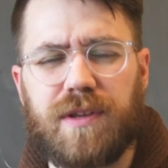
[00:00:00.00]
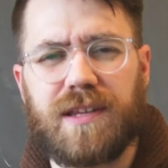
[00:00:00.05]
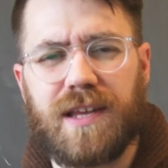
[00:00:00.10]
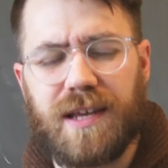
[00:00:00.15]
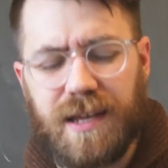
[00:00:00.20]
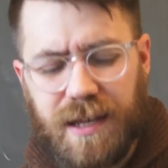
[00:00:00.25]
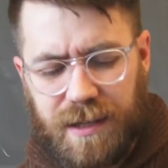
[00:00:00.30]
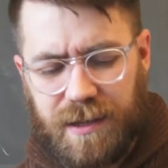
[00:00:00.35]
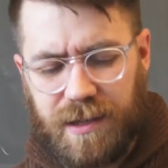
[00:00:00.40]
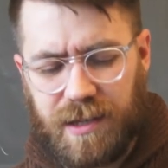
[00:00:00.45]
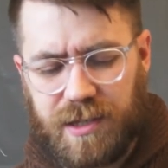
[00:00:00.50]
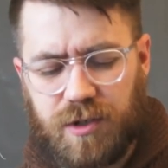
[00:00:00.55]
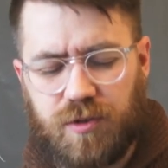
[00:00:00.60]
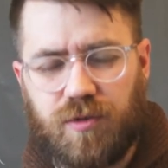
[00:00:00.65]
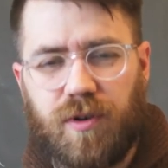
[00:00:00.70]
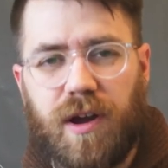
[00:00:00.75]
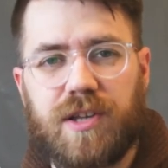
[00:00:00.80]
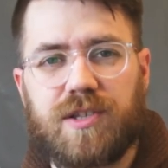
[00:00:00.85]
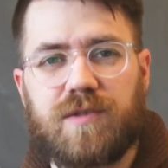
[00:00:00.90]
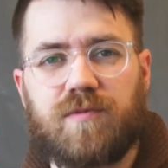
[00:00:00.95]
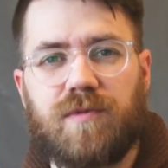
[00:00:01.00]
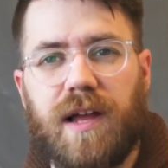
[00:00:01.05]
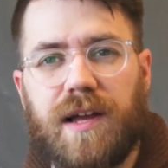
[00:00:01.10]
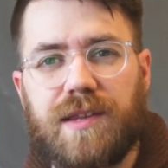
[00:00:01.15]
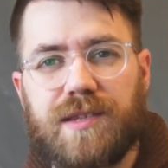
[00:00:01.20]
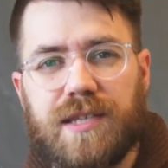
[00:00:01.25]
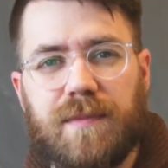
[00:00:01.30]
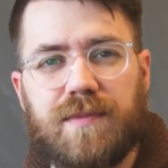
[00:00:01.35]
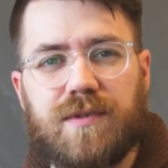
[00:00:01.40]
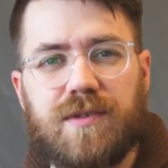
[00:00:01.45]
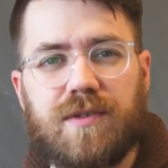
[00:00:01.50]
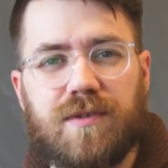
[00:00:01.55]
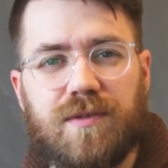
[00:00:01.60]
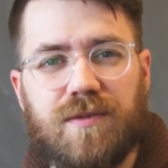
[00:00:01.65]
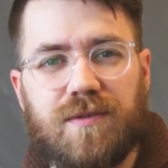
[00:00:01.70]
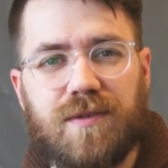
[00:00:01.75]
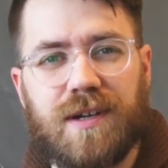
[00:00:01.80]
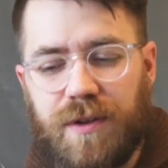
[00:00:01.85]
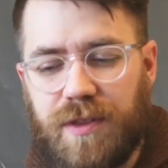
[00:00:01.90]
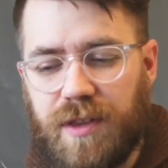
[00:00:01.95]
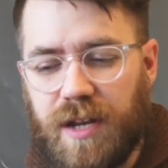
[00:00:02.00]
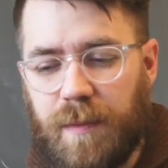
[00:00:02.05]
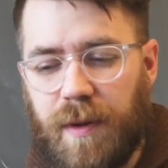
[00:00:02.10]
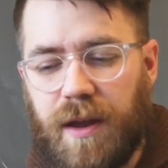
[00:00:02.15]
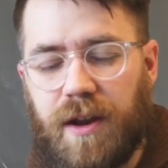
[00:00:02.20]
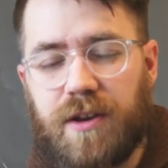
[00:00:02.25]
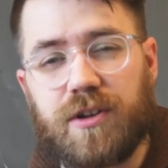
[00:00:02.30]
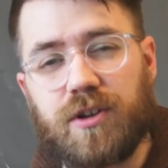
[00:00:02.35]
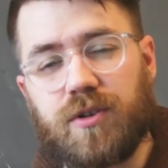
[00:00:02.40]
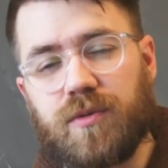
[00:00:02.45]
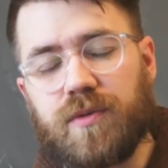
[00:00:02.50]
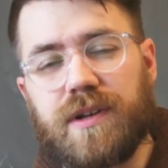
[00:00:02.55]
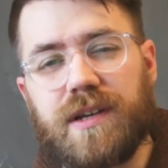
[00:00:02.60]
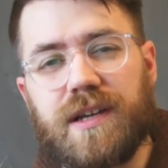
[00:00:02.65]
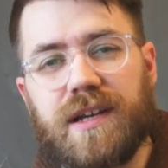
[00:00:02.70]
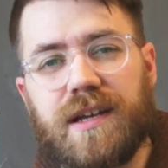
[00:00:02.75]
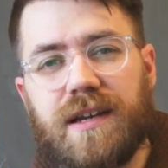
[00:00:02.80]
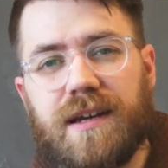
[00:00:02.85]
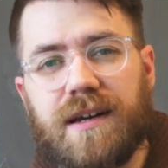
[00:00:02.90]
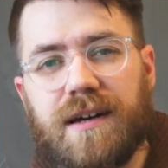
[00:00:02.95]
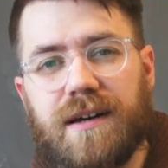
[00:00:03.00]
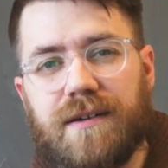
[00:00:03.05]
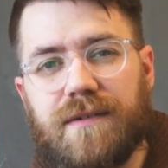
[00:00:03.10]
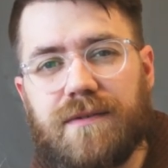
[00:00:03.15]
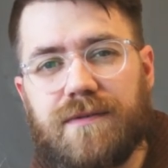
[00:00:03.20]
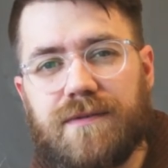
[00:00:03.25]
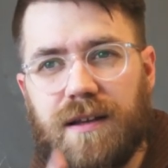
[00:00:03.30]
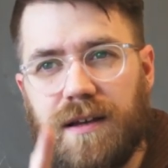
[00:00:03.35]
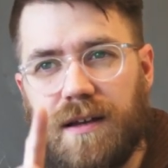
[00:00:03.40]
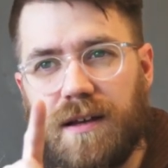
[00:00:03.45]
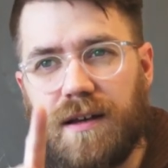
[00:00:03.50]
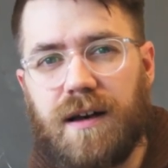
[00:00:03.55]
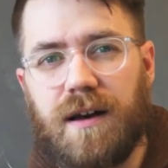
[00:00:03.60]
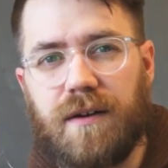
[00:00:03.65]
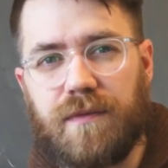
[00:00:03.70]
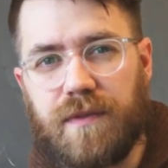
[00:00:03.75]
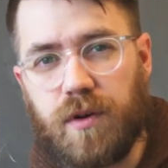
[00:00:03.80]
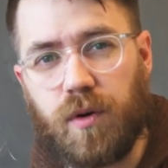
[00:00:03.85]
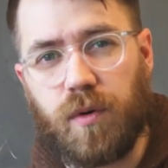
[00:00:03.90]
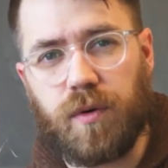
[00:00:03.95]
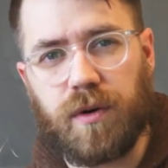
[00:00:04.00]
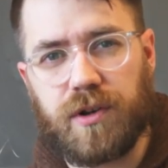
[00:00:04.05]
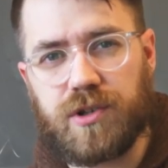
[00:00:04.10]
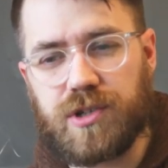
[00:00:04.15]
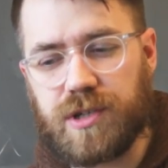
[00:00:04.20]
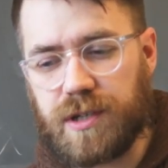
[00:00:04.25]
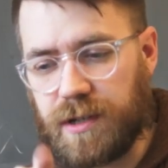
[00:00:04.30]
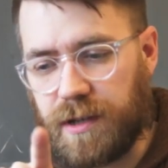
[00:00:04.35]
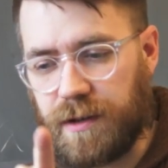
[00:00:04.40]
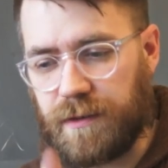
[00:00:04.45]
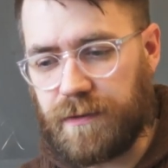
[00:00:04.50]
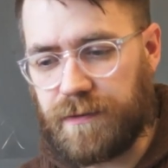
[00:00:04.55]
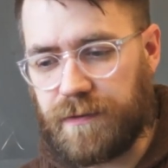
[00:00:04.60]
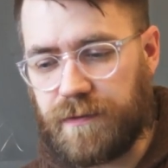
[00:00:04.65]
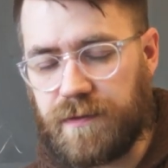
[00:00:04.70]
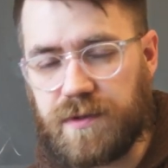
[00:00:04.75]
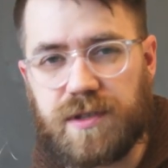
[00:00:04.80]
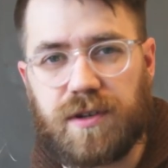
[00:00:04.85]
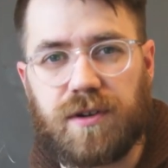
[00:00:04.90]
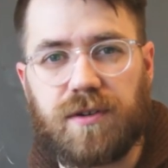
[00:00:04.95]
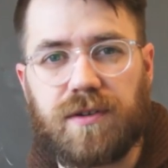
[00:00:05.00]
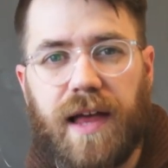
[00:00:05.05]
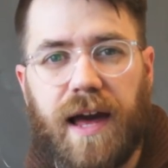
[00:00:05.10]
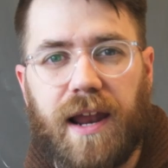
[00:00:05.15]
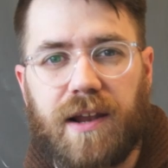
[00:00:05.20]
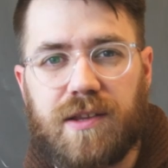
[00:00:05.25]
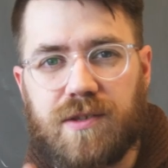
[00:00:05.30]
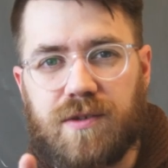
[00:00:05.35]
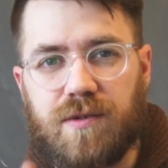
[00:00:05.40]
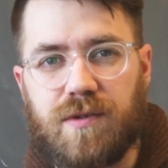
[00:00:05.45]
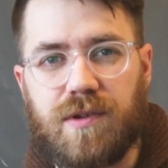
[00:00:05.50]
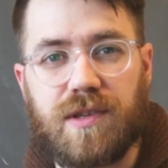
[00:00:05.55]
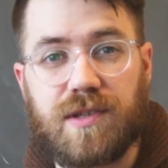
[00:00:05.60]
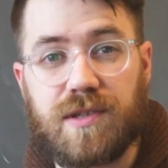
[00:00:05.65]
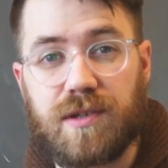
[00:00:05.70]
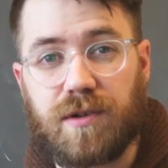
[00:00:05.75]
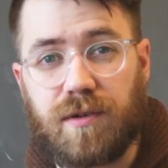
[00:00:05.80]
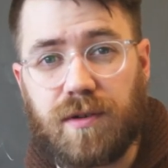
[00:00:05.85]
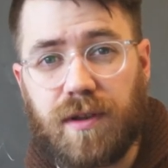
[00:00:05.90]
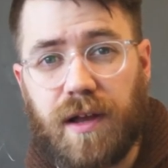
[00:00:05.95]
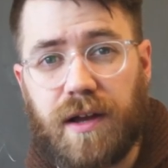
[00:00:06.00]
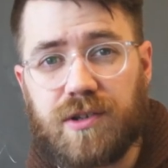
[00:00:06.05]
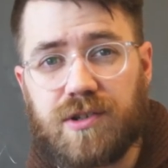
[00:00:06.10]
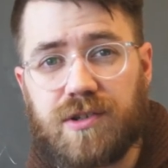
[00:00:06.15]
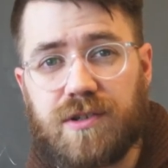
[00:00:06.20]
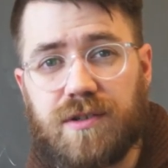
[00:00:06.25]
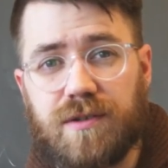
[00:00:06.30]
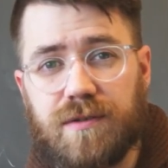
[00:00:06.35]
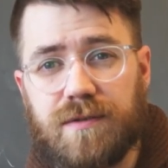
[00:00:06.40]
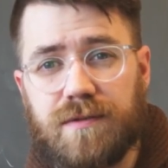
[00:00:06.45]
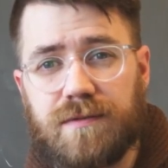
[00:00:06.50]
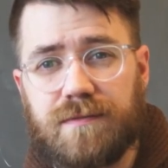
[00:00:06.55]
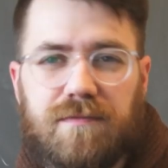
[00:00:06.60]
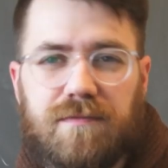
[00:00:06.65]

but this cross lines up to within about a degree of, uh, of the origin of zero latitude and zero longitude.